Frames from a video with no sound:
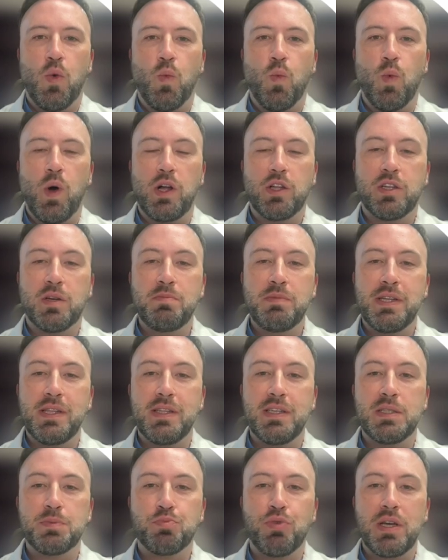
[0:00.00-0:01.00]
Welcome to
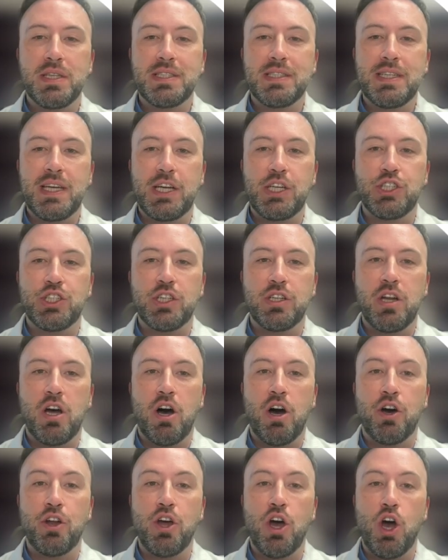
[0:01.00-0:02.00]
this
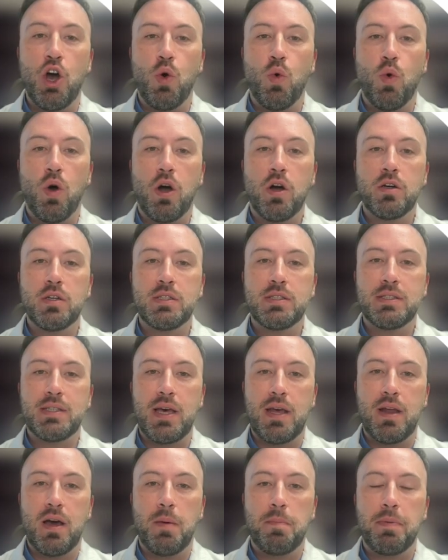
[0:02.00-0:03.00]
presentation on OR
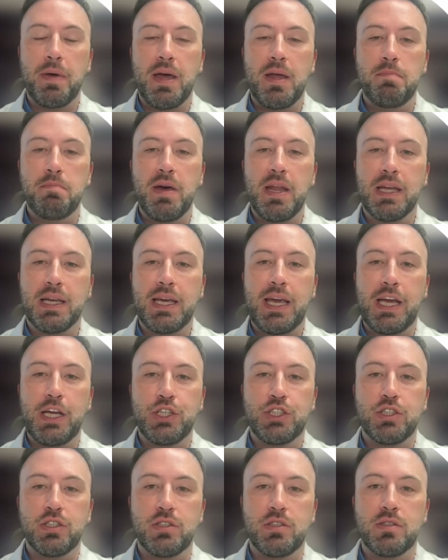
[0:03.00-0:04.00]
setup and
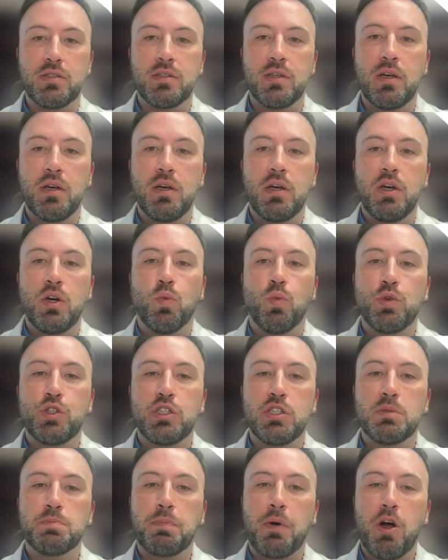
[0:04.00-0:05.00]
medications,
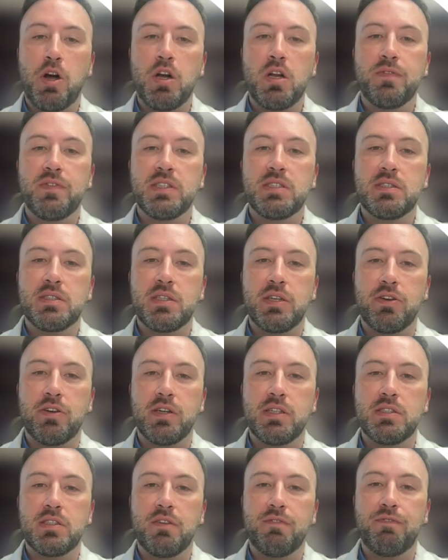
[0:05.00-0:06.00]
which is part of a
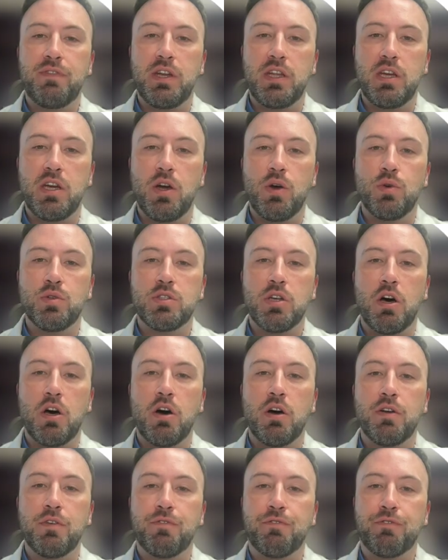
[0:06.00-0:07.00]
series of videos
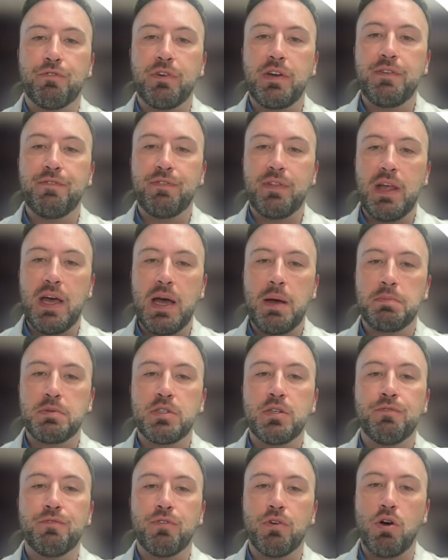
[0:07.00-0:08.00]
on free
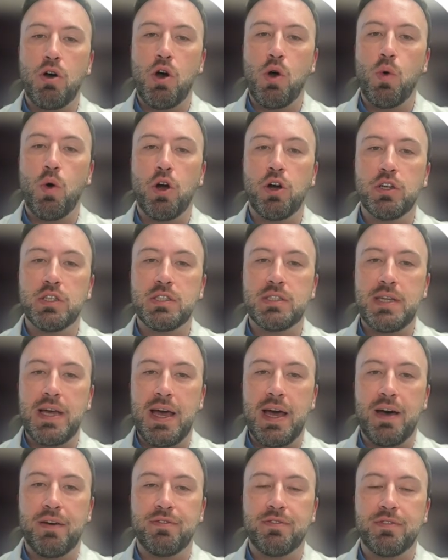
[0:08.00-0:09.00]
flaps for OR
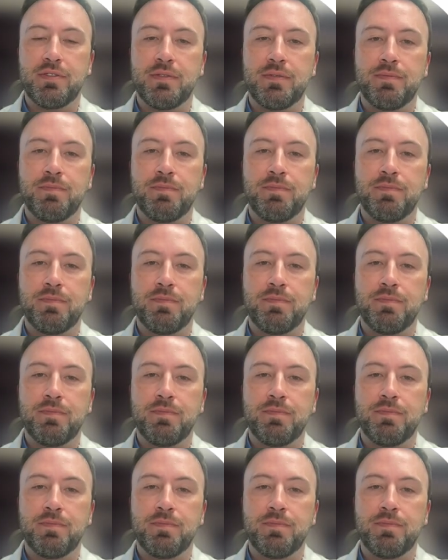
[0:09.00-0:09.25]
staff.